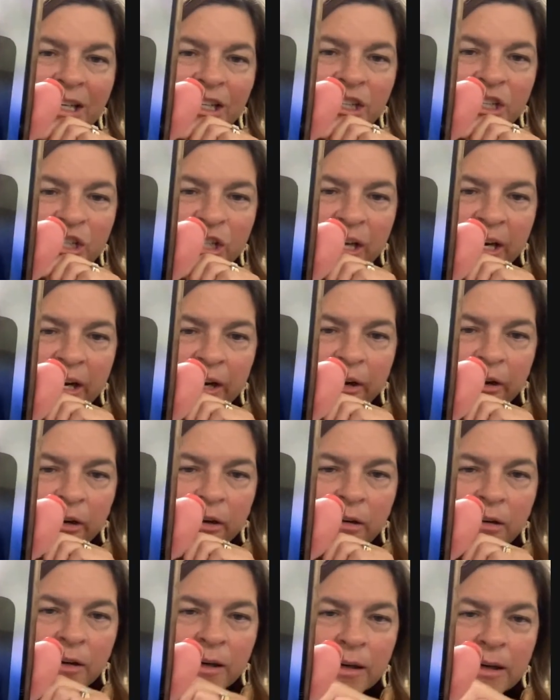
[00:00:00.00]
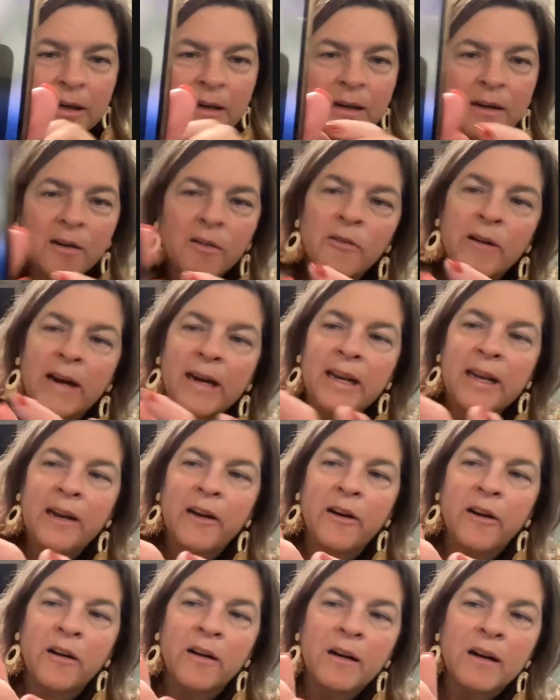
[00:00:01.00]
eShare, right
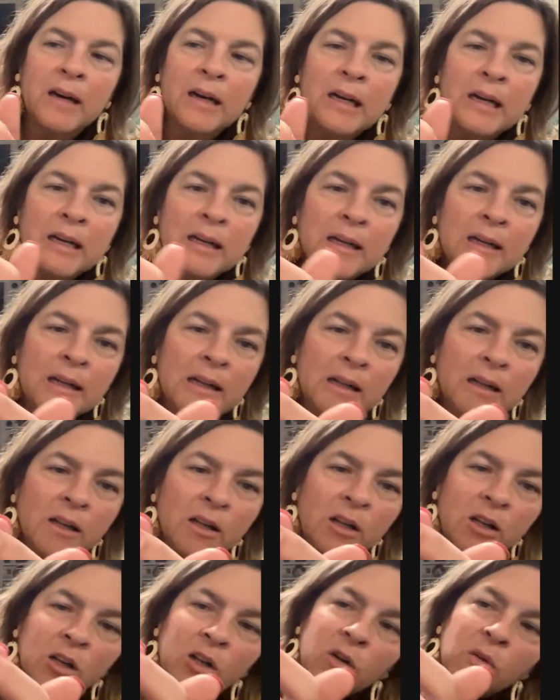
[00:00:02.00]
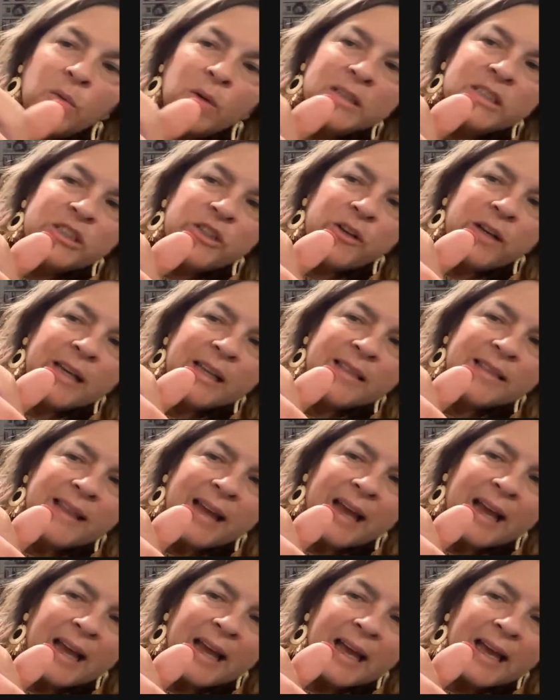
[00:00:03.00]
here, once you hit
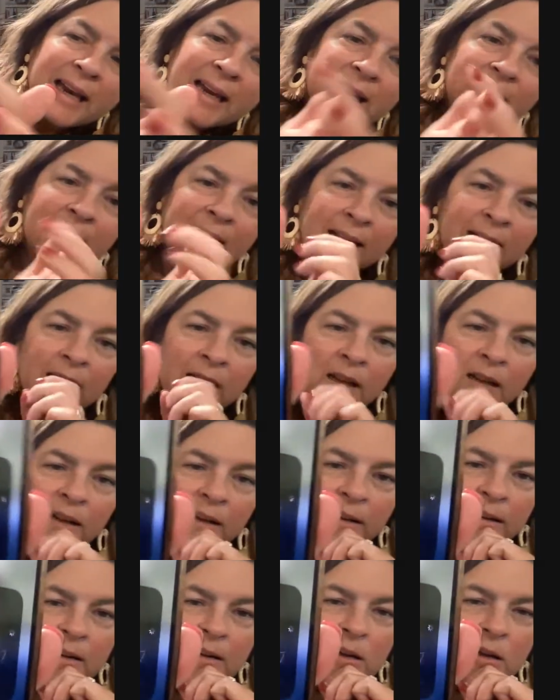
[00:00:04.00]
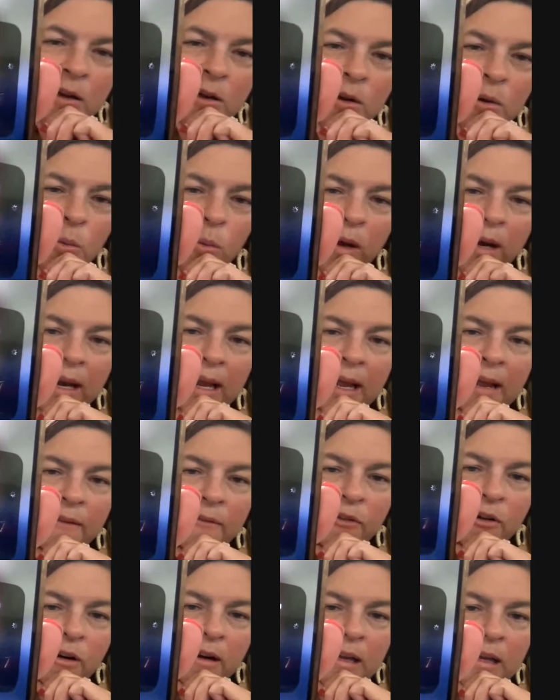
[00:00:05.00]
that,
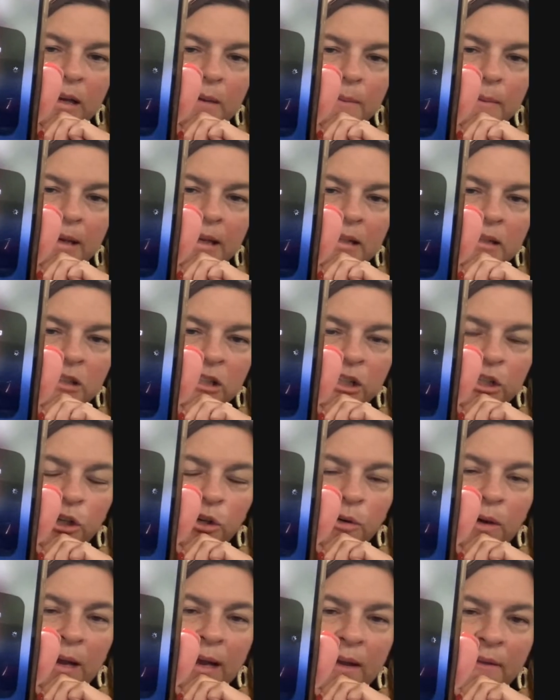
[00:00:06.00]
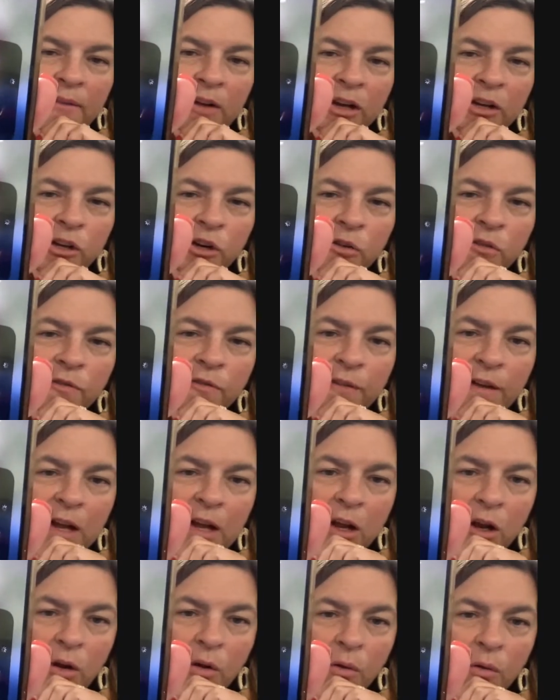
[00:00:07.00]
whatever image you have on your
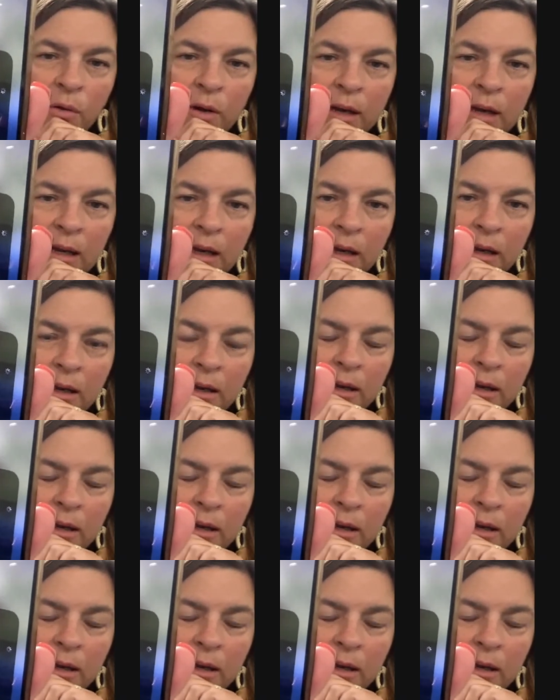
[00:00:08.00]
phone,